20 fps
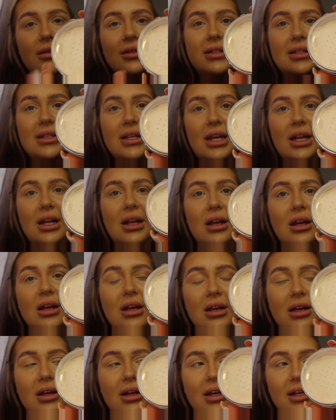Sealy,
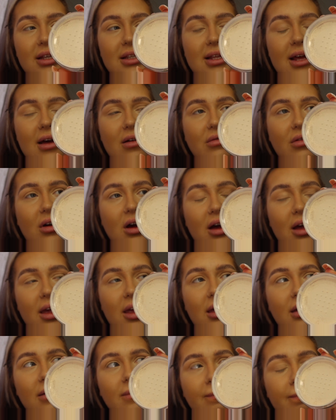is that right?